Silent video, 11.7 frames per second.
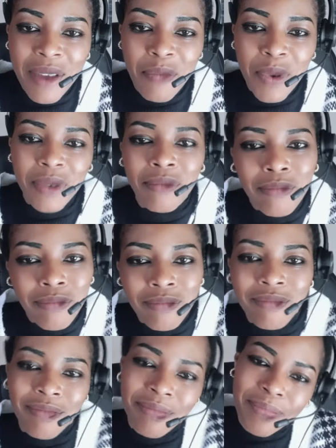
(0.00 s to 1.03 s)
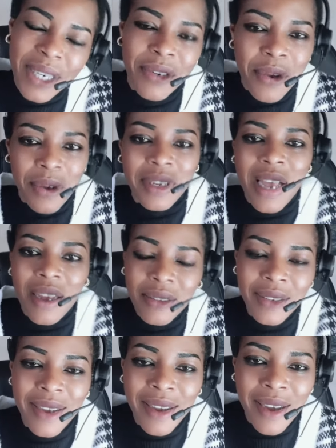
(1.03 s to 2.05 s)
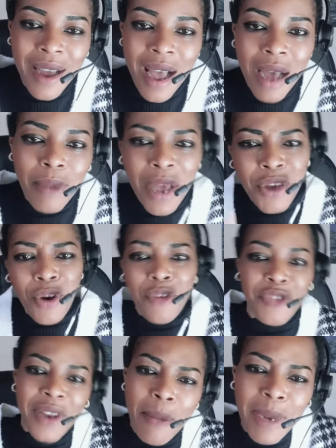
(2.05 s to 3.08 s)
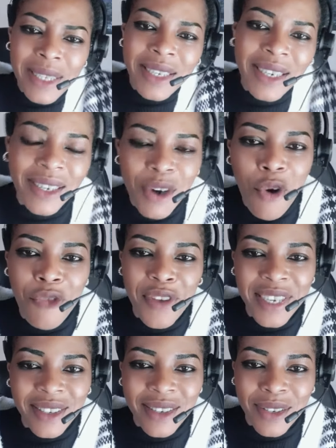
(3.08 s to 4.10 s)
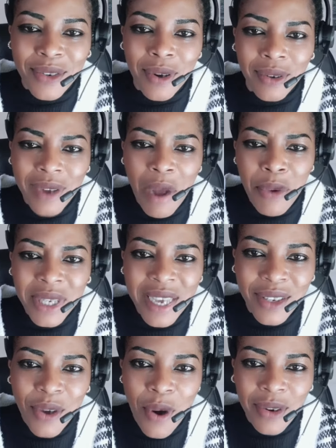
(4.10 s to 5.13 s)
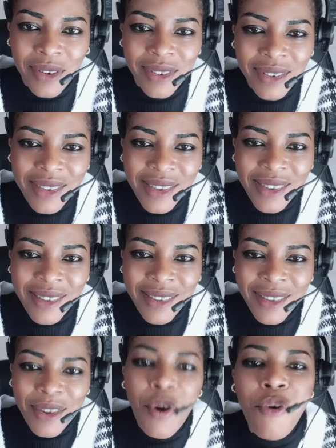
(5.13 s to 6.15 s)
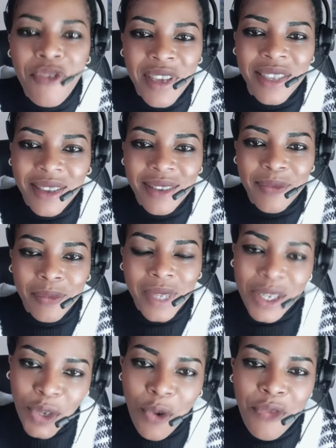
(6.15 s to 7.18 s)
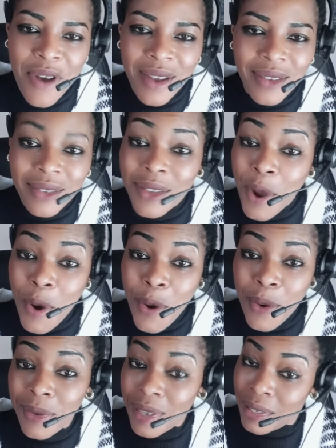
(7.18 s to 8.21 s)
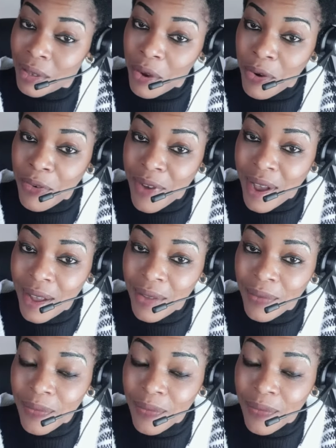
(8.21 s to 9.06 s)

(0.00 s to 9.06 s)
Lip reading: I've been, you know, now, how you all feel about the COVID? Is, can we say it's gone? COVID is over. No, it's not over.